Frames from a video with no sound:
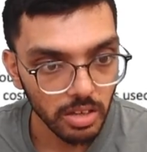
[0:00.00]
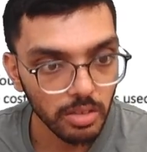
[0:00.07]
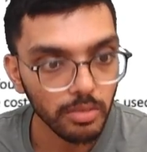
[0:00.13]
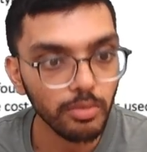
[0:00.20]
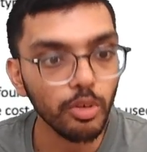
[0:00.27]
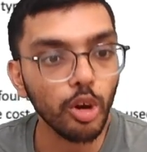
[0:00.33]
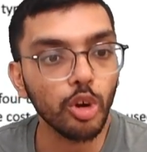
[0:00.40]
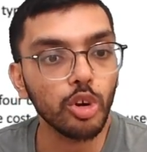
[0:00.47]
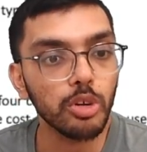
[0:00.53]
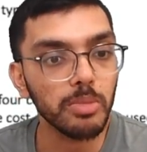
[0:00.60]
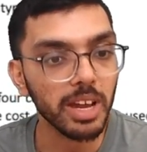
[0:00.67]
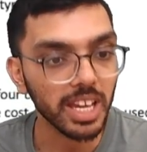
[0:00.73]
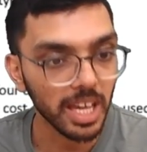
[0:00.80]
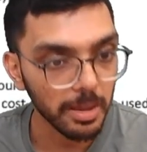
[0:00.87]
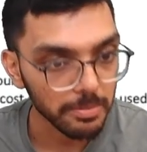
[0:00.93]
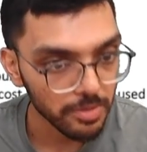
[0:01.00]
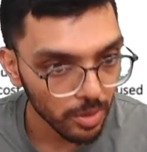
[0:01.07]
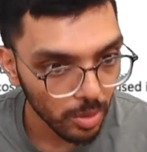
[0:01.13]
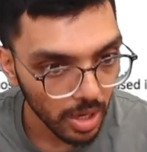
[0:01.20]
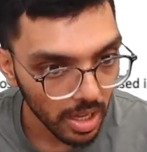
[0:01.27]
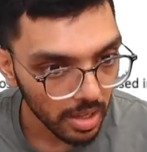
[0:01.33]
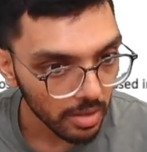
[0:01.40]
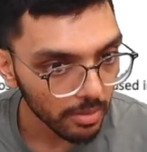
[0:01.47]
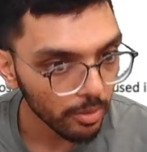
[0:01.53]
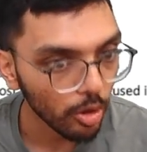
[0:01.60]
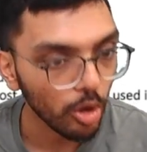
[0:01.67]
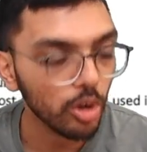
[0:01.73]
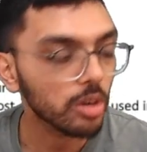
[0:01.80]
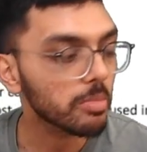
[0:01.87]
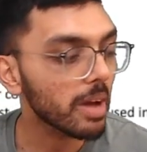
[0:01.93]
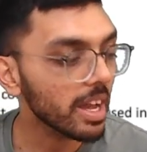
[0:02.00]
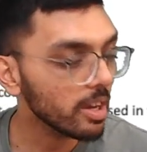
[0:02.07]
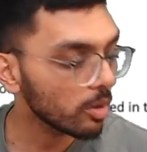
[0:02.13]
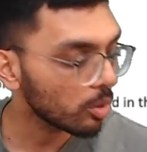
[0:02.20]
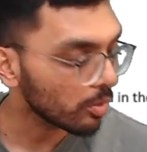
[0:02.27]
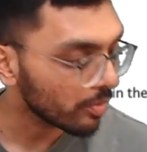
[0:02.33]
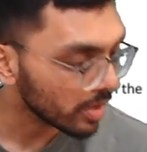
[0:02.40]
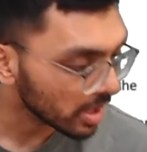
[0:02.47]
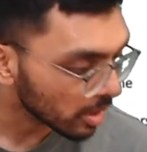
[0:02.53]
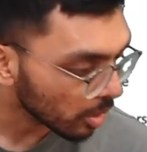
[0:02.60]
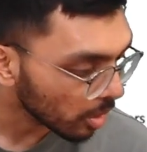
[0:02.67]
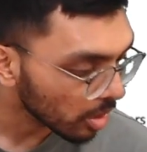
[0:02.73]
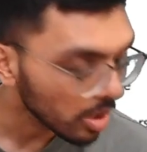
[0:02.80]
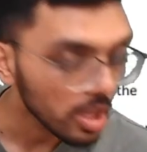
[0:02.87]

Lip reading: followed by Capsula, followed by Ufiko.